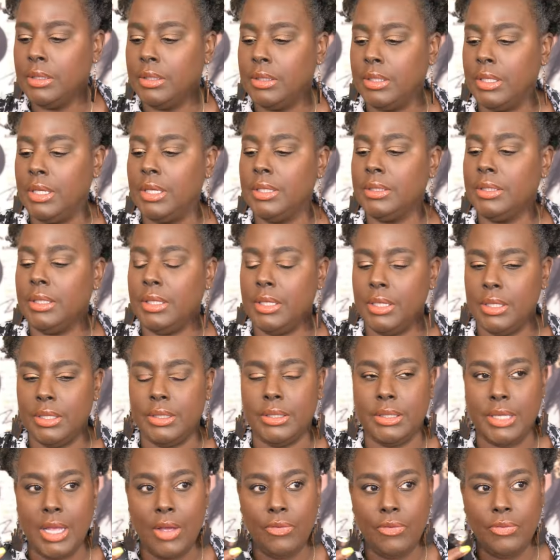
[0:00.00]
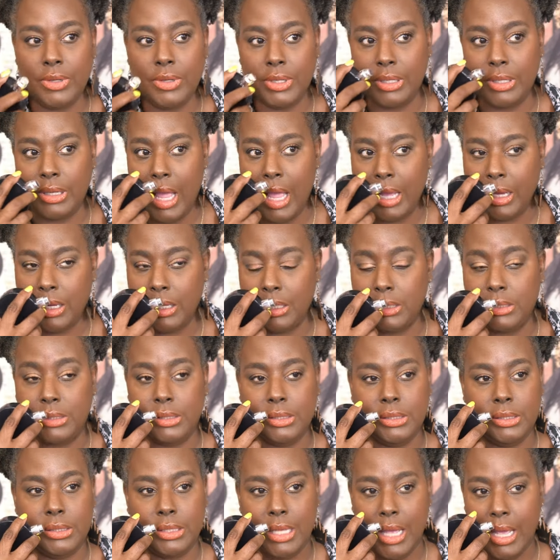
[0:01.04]
This is definitely like a
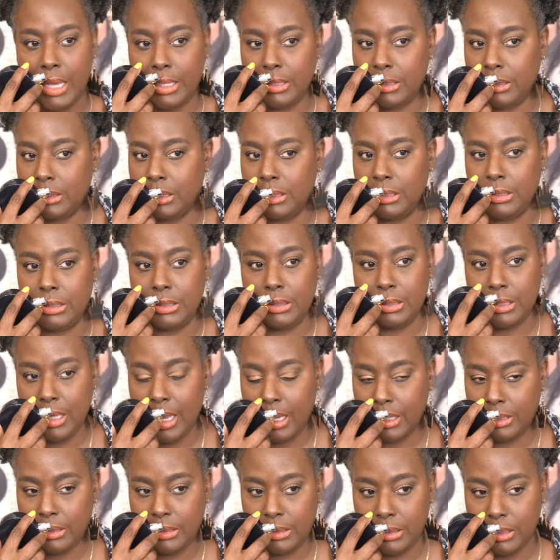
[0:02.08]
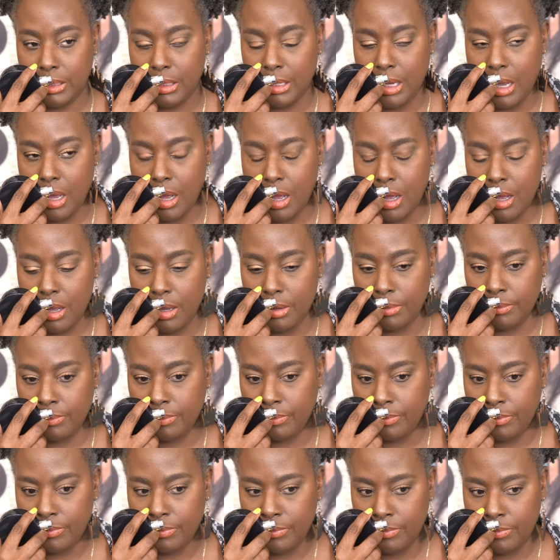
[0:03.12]
sexy, sexy um,
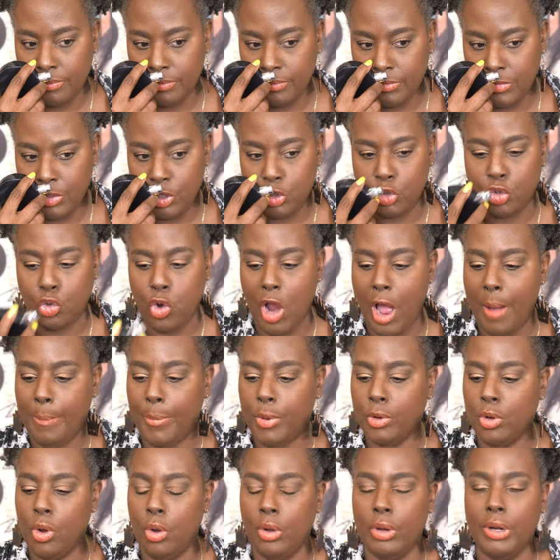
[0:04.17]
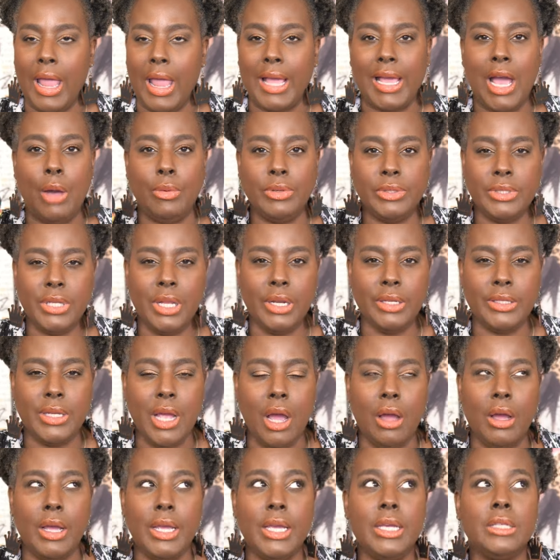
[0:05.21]
tropical. like I was telling
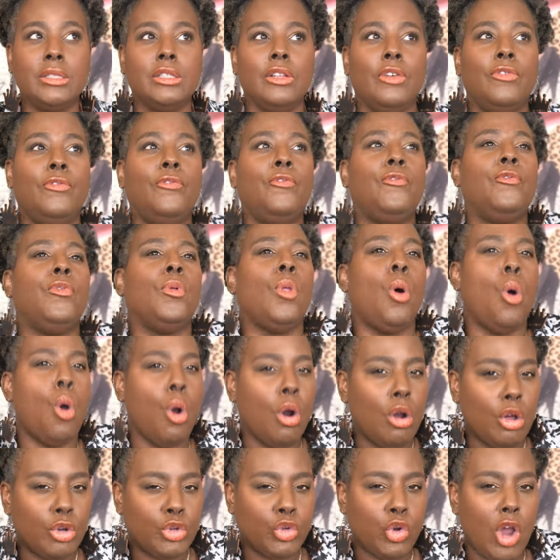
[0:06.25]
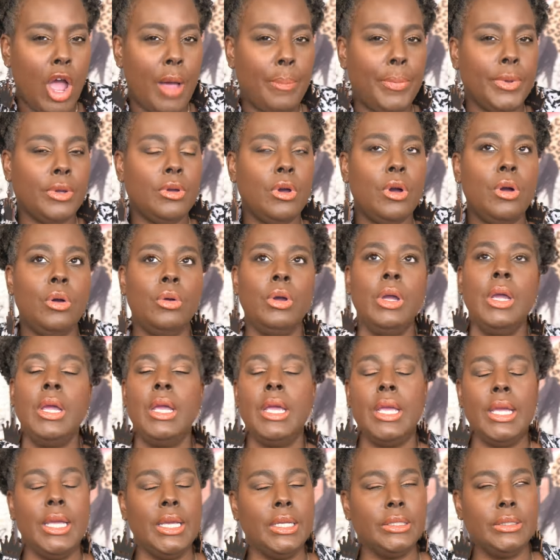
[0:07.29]
y'all, it's a floral tropical.
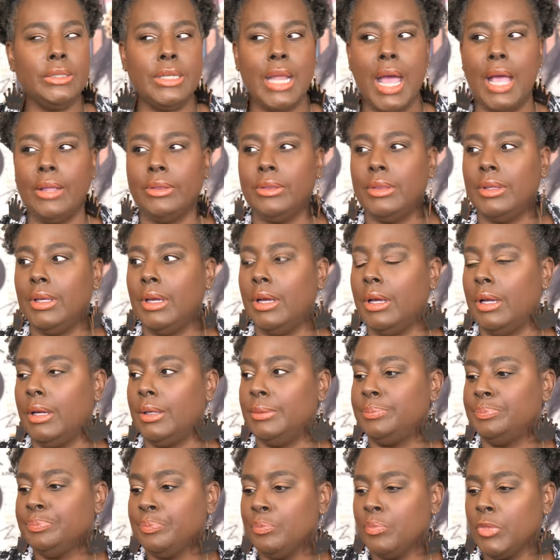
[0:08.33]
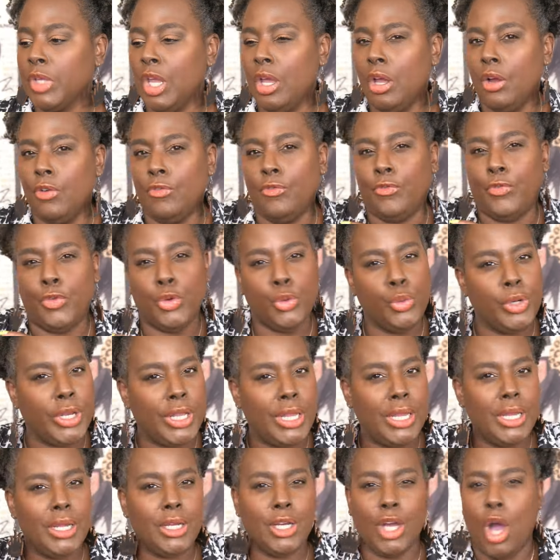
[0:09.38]
It's not the
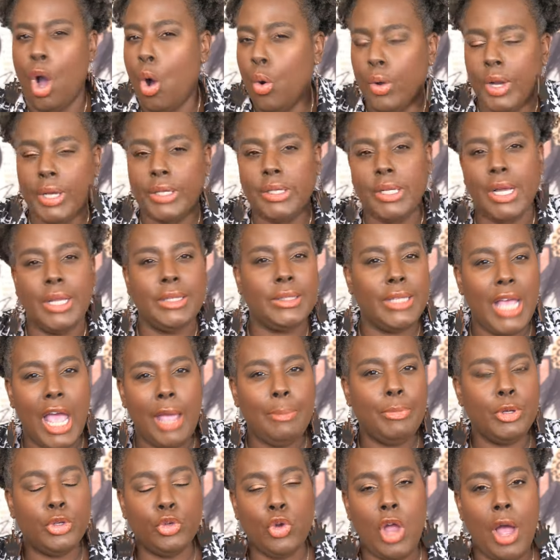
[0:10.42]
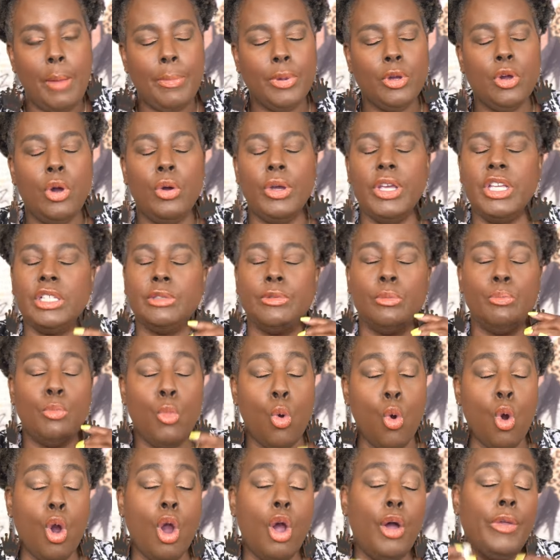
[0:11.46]
fruity coconut type of tropical. It's
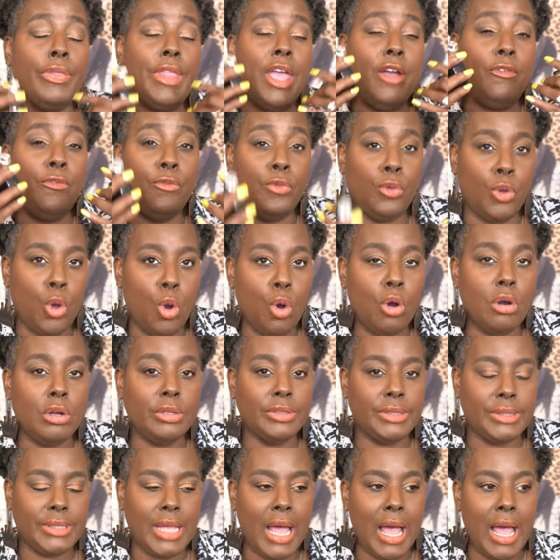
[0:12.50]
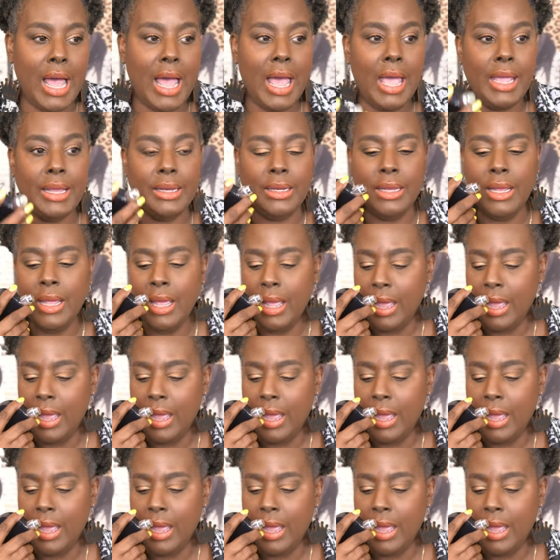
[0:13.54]
more on that floral side.